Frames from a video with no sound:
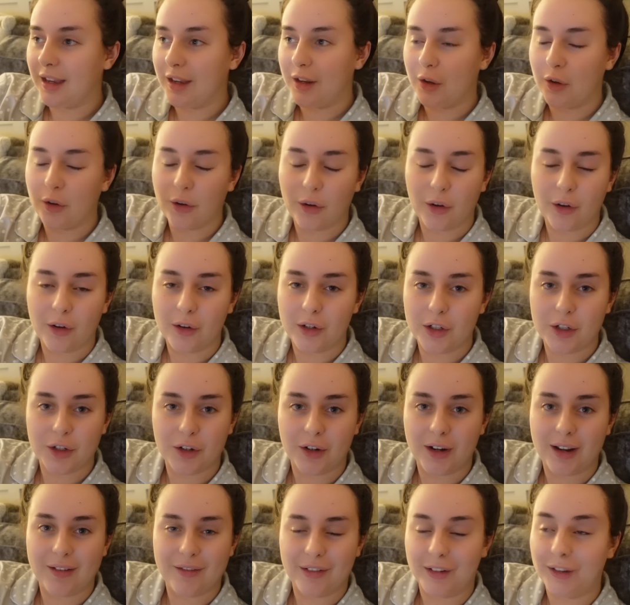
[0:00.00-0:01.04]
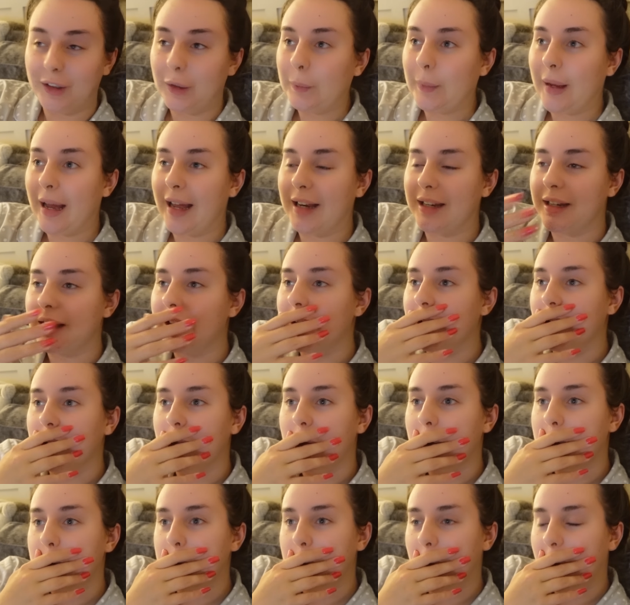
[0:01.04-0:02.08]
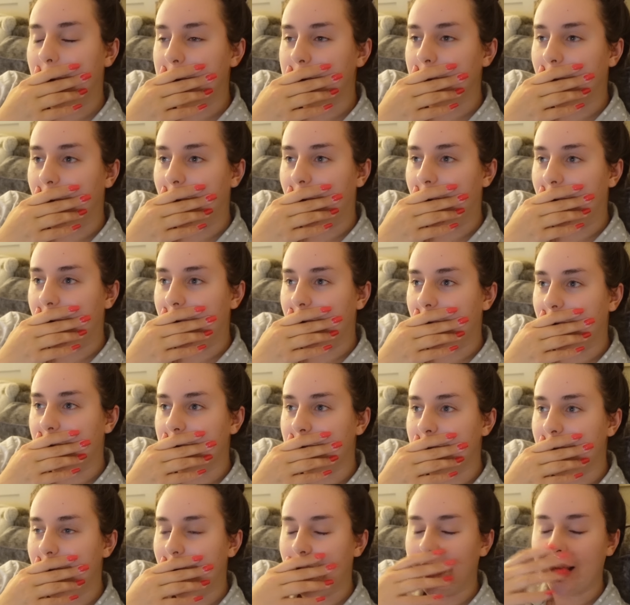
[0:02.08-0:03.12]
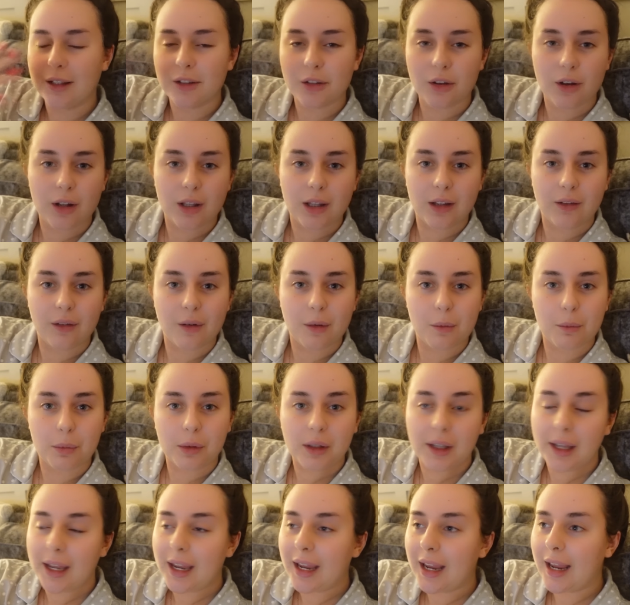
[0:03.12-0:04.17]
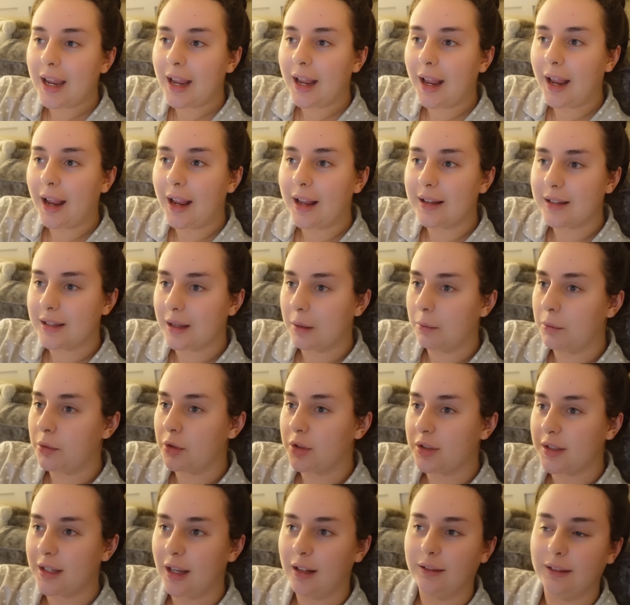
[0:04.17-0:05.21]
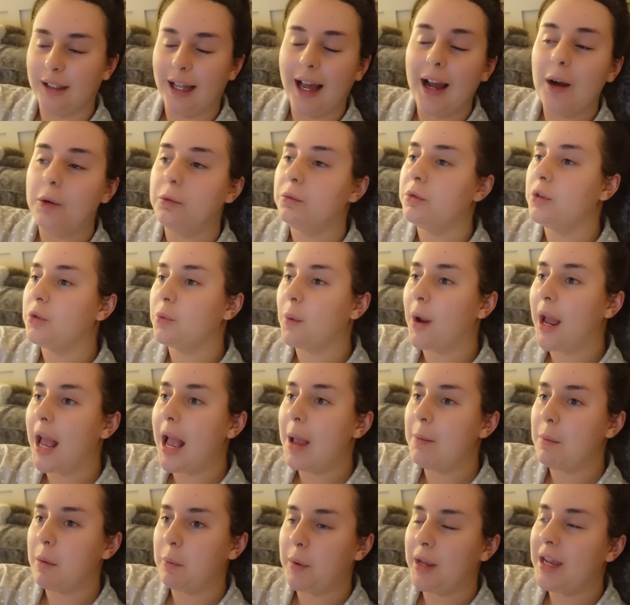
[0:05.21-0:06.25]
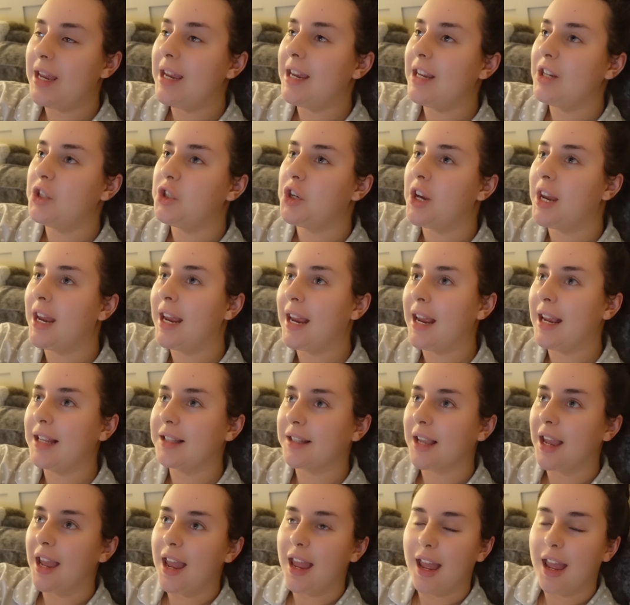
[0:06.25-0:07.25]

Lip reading: you know, oh, she don't even look bad. But I'm like, my hair's all over the place. I'm just in loungewear, my PJs.